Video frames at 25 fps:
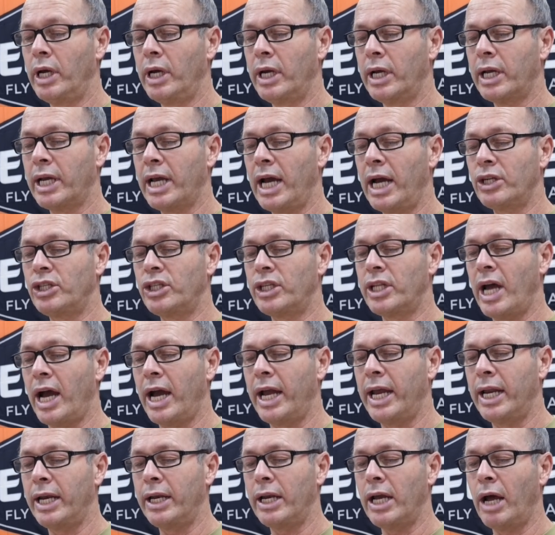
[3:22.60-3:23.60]
Catch that
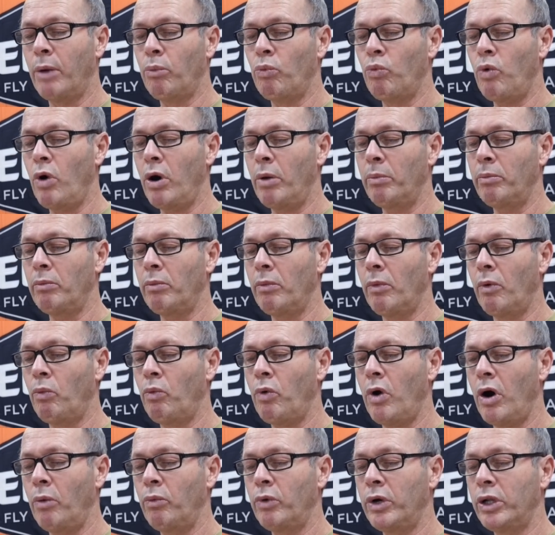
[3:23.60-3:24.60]
in, and
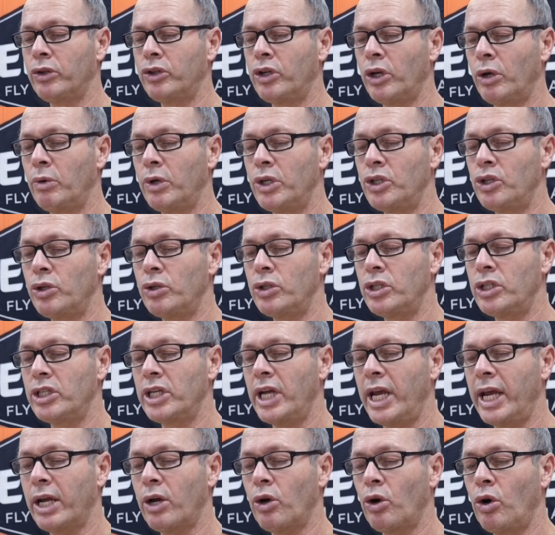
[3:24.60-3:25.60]
what we'll do is just
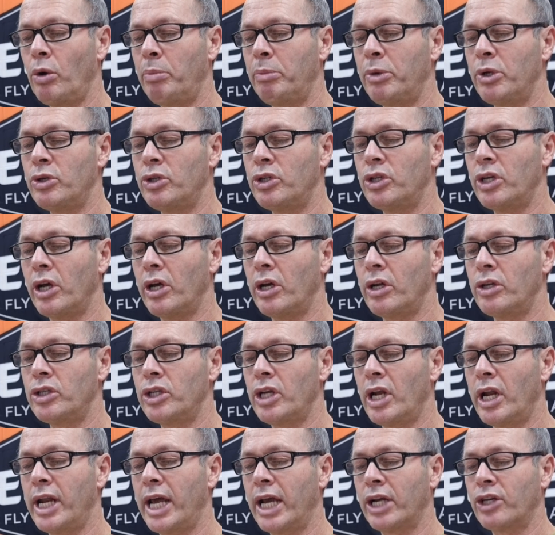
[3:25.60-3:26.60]
take open turns,
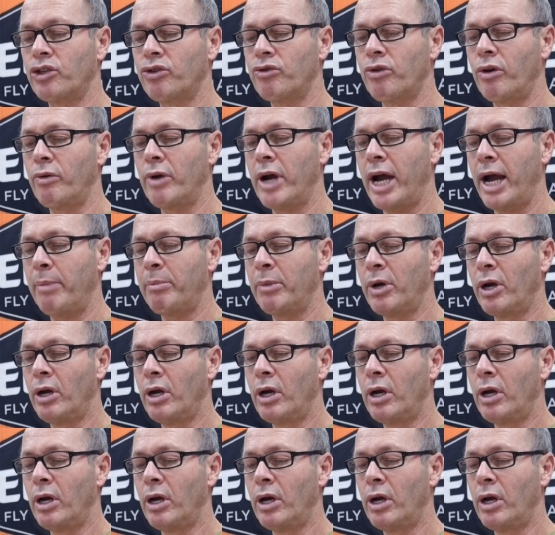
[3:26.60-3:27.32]
an extra wrap,